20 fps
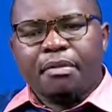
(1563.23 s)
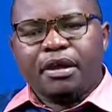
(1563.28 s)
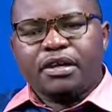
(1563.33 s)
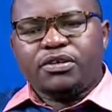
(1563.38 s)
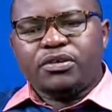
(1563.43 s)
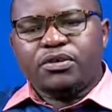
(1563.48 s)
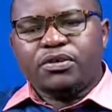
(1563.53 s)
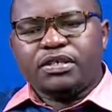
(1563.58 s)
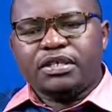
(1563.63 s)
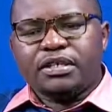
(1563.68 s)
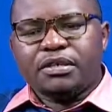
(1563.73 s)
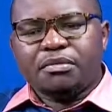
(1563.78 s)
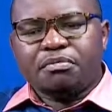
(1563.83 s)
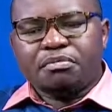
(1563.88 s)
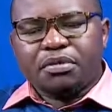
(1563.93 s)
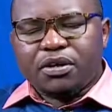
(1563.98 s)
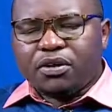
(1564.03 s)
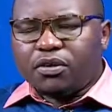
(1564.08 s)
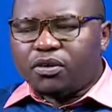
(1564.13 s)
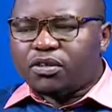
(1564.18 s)
But you
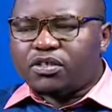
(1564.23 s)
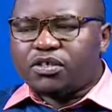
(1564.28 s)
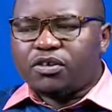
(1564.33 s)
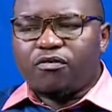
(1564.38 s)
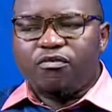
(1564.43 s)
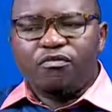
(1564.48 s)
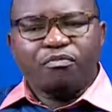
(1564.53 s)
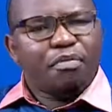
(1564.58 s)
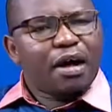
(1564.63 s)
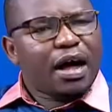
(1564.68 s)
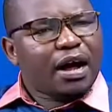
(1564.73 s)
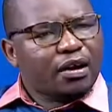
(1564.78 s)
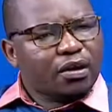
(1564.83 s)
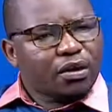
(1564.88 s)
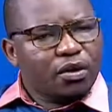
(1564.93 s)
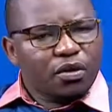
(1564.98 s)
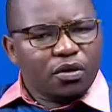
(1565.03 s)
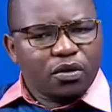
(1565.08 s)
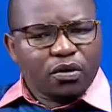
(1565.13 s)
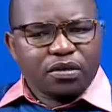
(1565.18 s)
see, because of
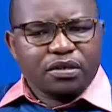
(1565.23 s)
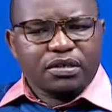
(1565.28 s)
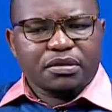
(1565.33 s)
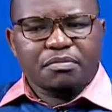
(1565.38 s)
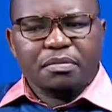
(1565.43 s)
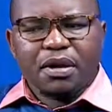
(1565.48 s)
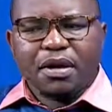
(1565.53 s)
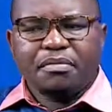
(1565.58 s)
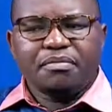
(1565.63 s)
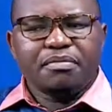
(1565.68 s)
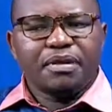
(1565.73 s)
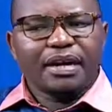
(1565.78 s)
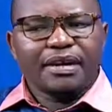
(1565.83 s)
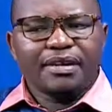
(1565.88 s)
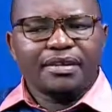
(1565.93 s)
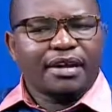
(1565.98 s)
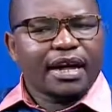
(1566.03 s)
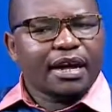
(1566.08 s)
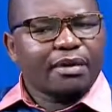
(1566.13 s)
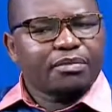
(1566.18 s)
backlogs,
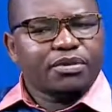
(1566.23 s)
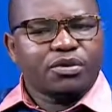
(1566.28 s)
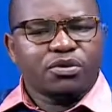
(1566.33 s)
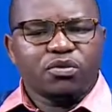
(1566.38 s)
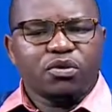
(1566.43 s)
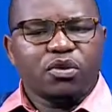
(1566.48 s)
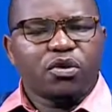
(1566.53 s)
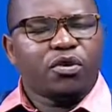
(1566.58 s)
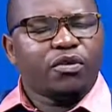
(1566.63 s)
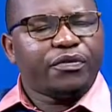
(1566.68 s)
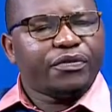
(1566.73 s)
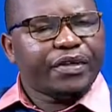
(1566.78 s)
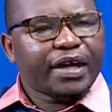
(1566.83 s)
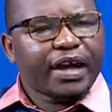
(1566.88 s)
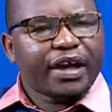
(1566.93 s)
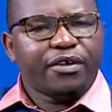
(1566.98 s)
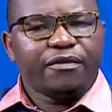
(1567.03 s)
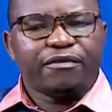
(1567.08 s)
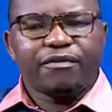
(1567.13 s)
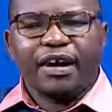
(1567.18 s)
maybe at times you go
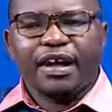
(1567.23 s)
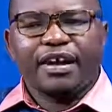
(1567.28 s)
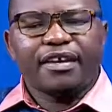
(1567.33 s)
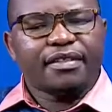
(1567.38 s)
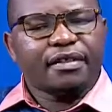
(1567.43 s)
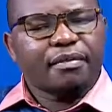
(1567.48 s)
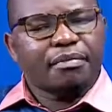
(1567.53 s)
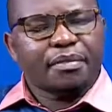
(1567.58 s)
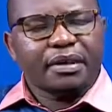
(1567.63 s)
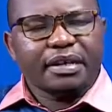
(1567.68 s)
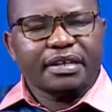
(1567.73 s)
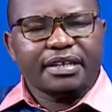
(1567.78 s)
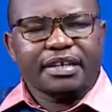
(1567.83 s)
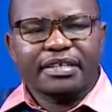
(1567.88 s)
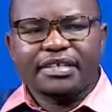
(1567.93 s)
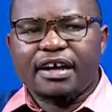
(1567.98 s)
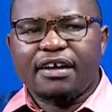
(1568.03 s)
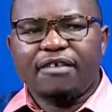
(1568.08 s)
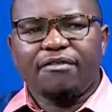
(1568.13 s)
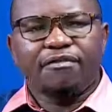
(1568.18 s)
there, you find the
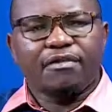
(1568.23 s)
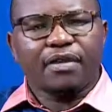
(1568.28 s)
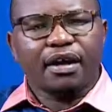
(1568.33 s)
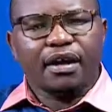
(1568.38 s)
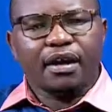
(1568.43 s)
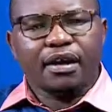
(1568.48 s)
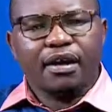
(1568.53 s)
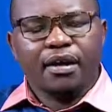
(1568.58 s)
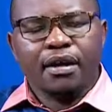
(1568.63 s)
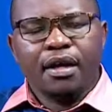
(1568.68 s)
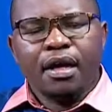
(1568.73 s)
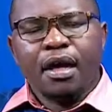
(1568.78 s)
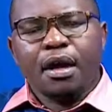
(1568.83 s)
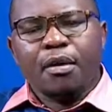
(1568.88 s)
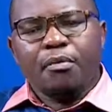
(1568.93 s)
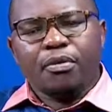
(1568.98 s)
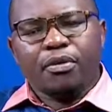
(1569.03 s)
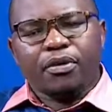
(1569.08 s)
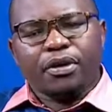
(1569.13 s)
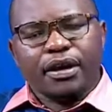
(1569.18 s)
printers have
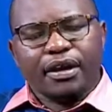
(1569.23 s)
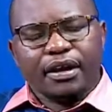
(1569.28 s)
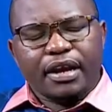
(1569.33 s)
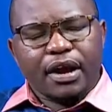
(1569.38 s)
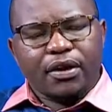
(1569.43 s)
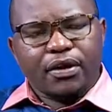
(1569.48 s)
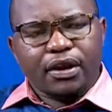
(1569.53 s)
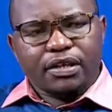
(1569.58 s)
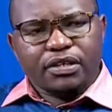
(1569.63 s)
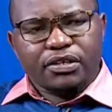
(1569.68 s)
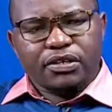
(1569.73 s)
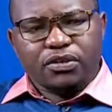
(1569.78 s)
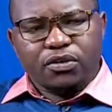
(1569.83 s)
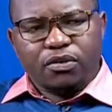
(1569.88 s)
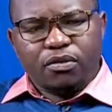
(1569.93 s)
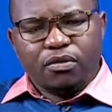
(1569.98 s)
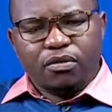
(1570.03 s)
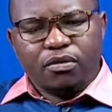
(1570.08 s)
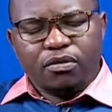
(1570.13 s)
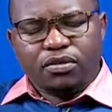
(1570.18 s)
broken down and
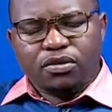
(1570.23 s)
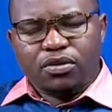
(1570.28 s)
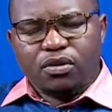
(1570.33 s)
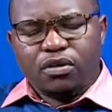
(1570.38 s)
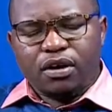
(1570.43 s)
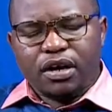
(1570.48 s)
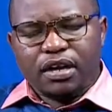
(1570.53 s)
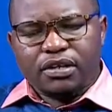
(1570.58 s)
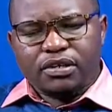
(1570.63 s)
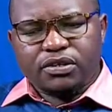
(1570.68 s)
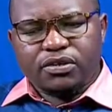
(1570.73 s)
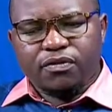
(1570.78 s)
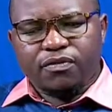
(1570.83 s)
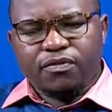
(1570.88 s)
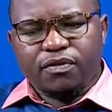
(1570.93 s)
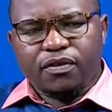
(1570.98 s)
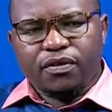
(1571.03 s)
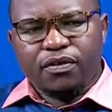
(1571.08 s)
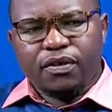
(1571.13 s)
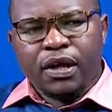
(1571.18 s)
so on and
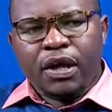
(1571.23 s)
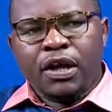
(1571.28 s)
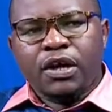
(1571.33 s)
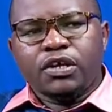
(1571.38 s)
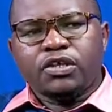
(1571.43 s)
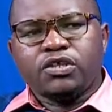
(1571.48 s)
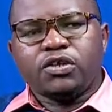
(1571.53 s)
so forth.